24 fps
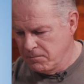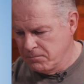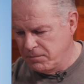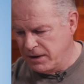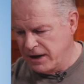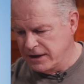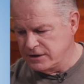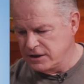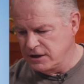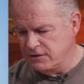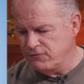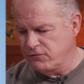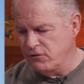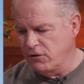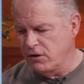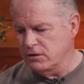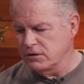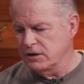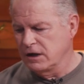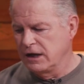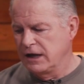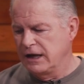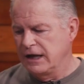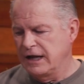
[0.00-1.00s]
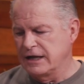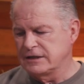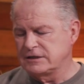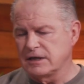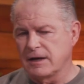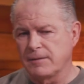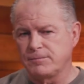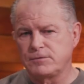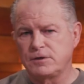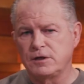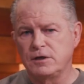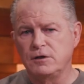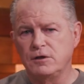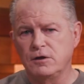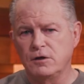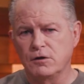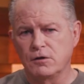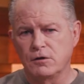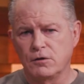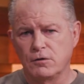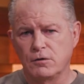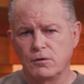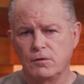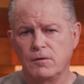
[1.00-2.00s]
By default, it's up to
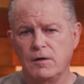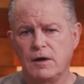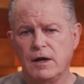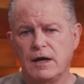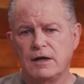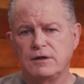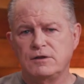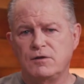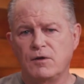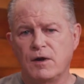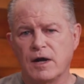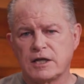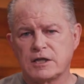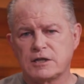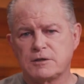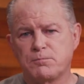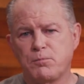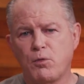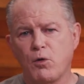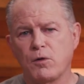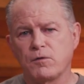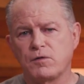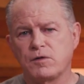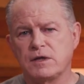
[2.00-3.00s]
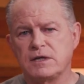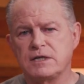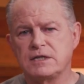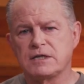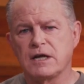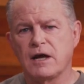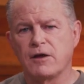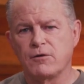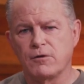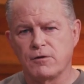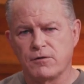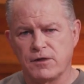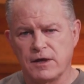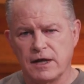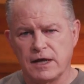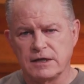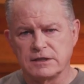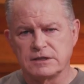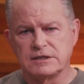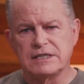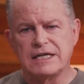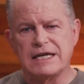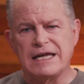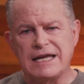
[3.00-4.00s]
you to export these other
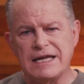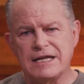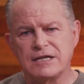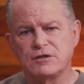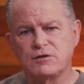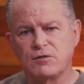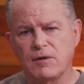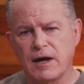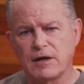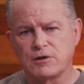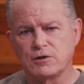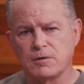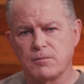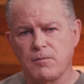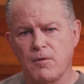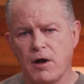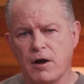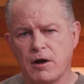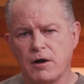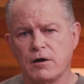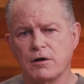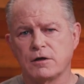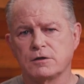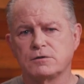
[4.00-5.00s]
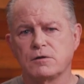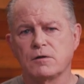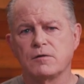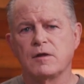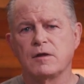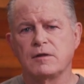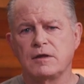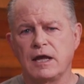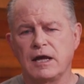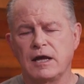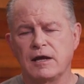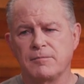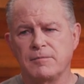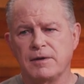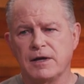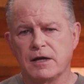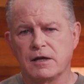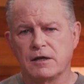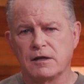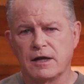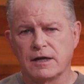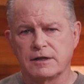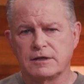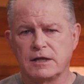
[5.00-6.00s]
things into Azure Monitor so that they can be
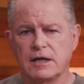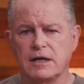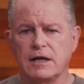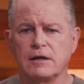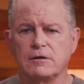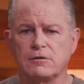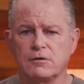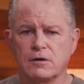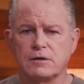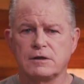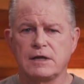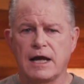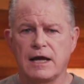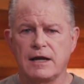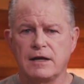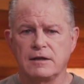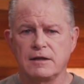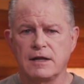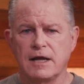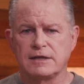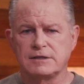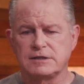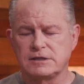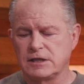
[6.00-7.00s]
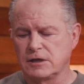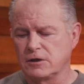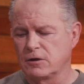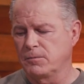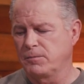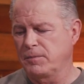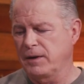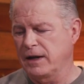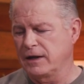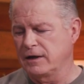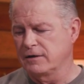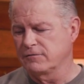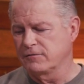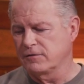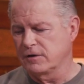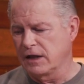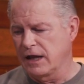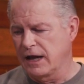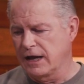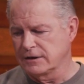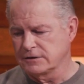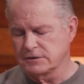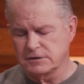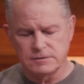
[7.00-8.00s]
collected and looked at in that single pane of
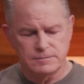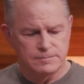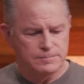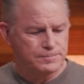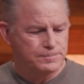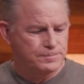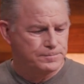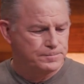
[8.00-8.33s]
glass.